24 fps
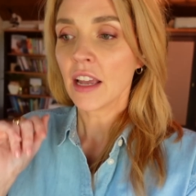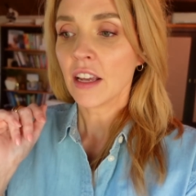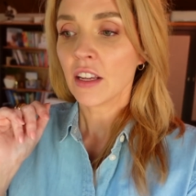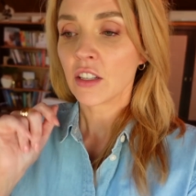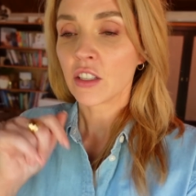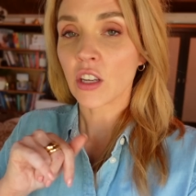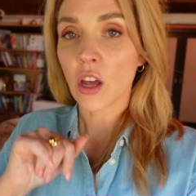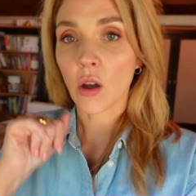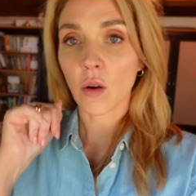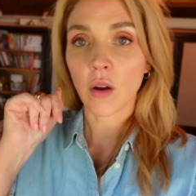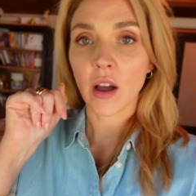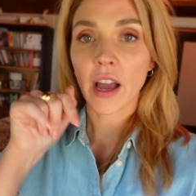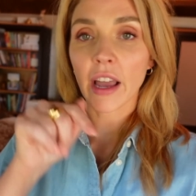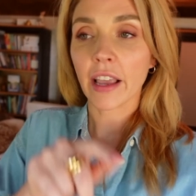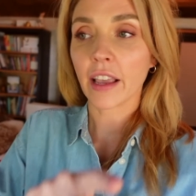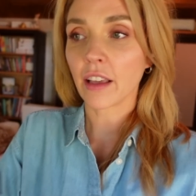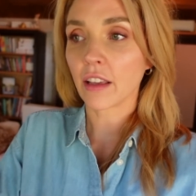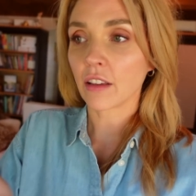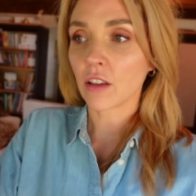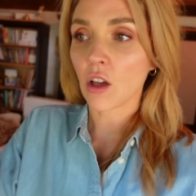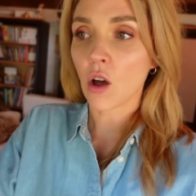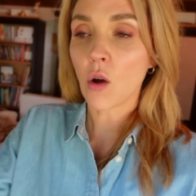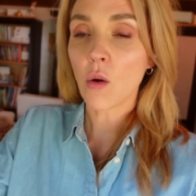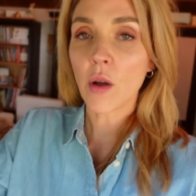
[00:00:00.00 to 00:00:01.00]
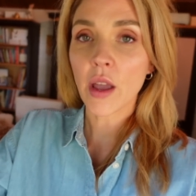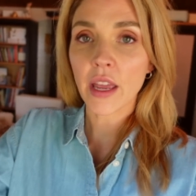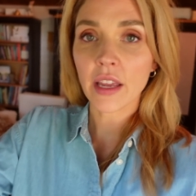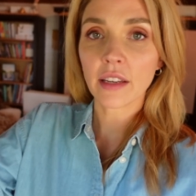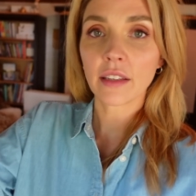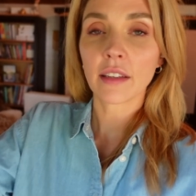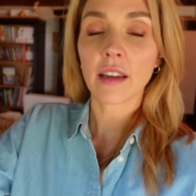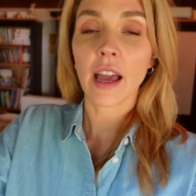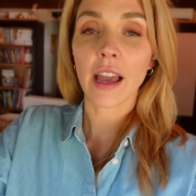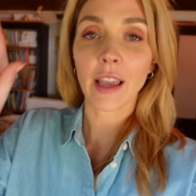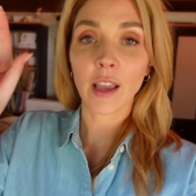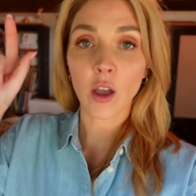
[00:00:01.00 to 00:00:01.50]
So I go
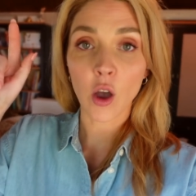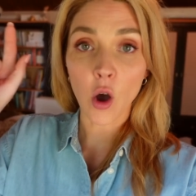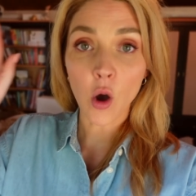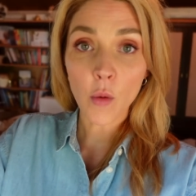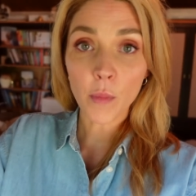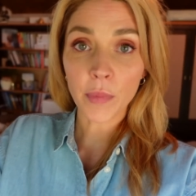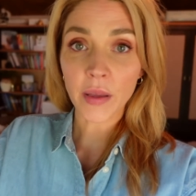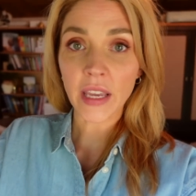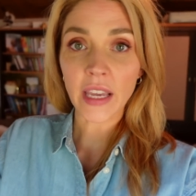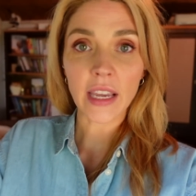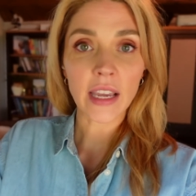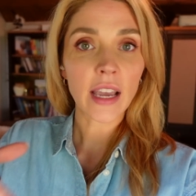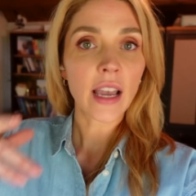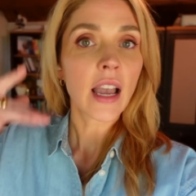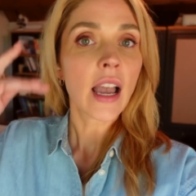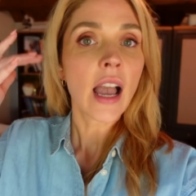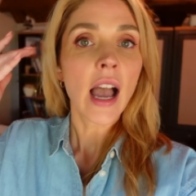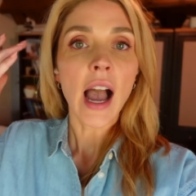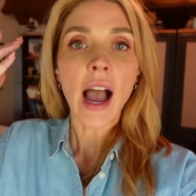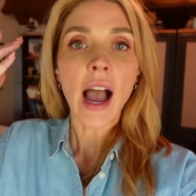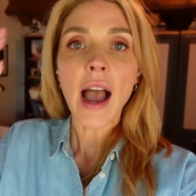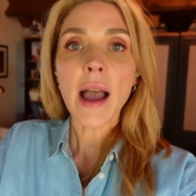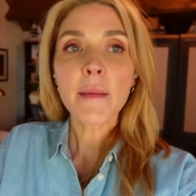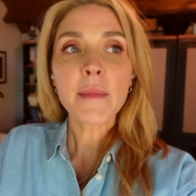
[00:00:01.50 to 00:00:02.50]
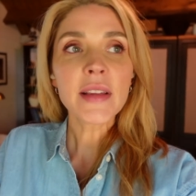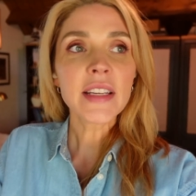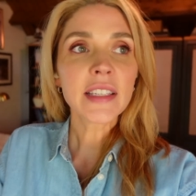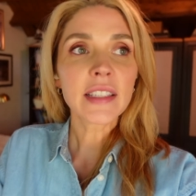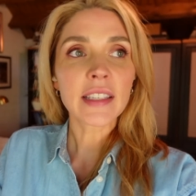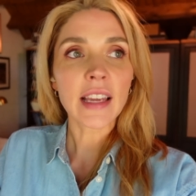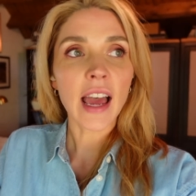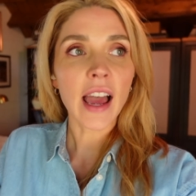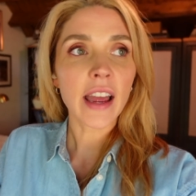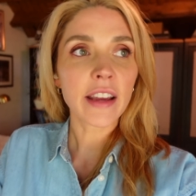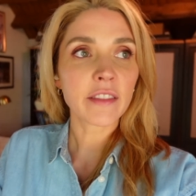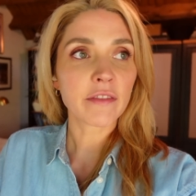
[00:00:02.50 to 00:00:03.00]
in, I go pee. I'm
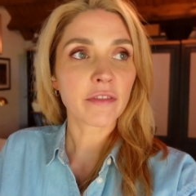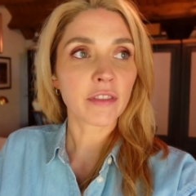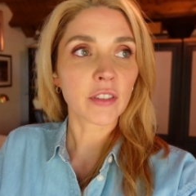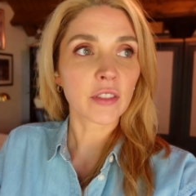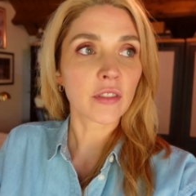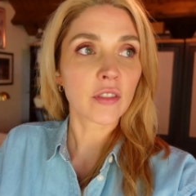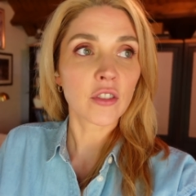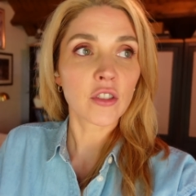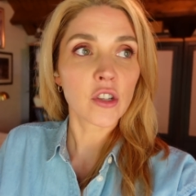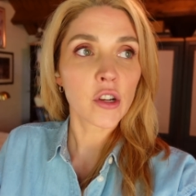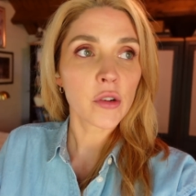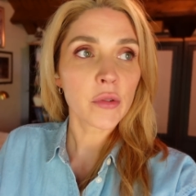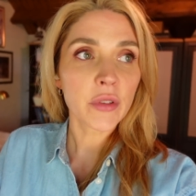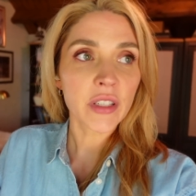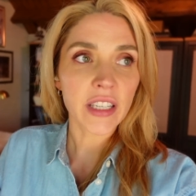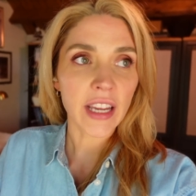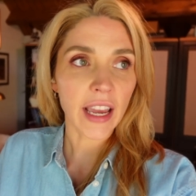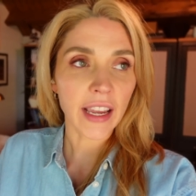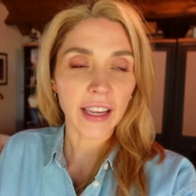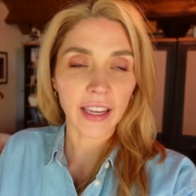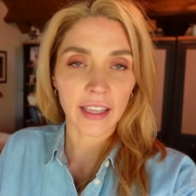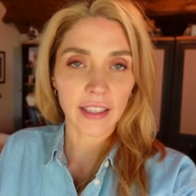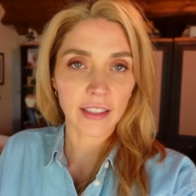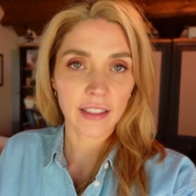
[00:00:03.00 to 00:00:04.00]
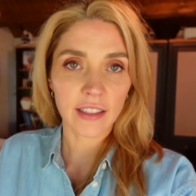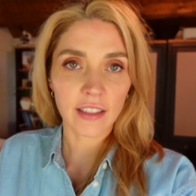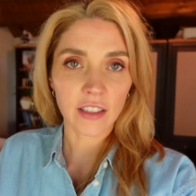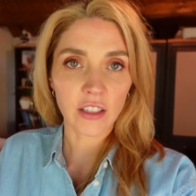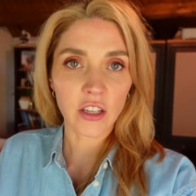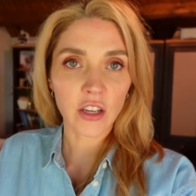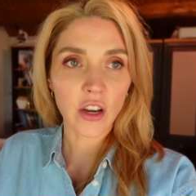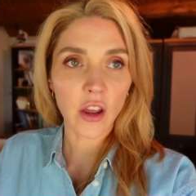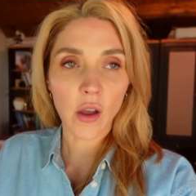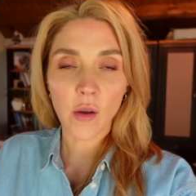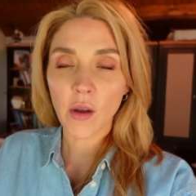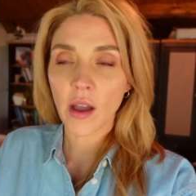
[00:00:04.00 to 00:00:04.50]
inside for two seconds,
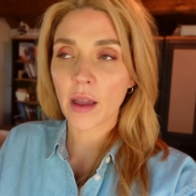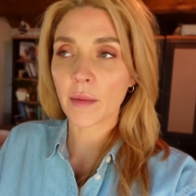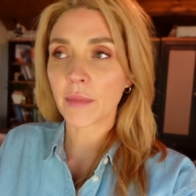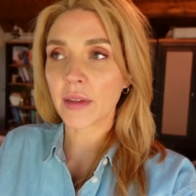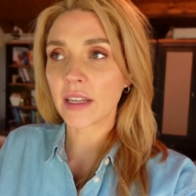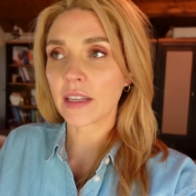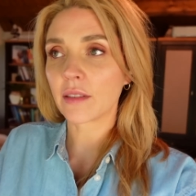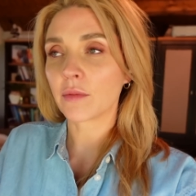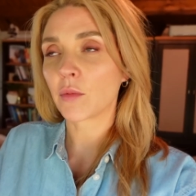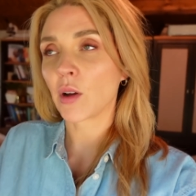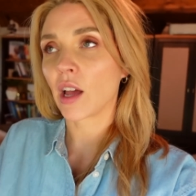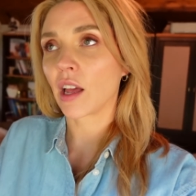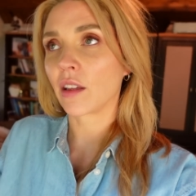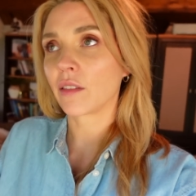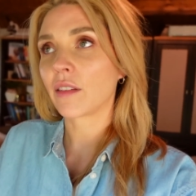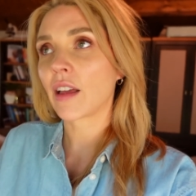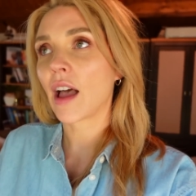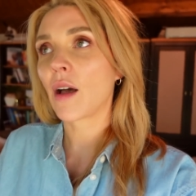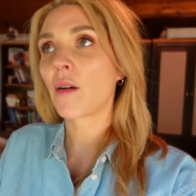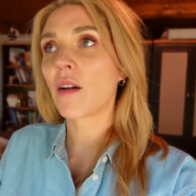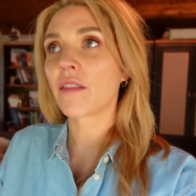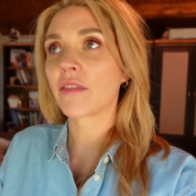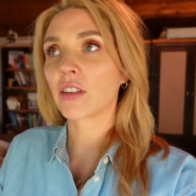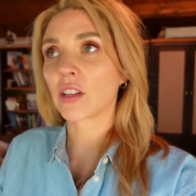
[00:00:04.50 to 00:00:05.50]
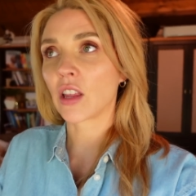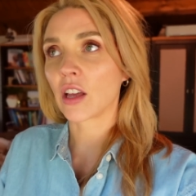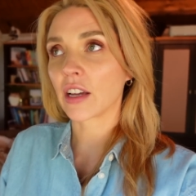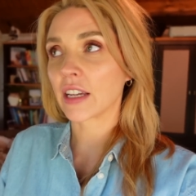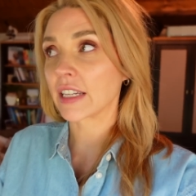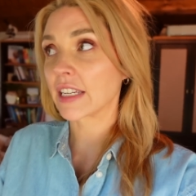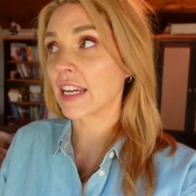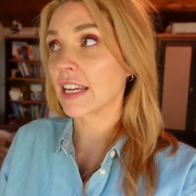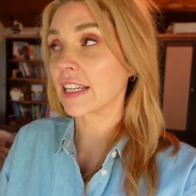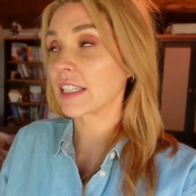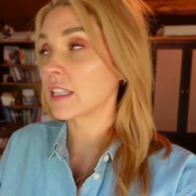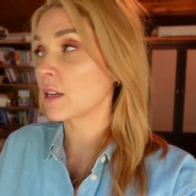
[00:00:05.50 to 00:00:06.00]
you know? I mean, well, however long it
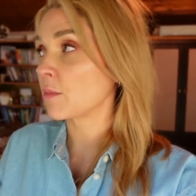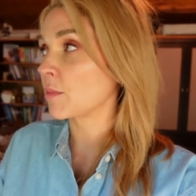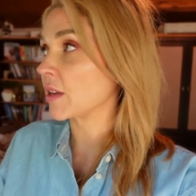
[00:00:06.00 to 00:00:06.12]
takes to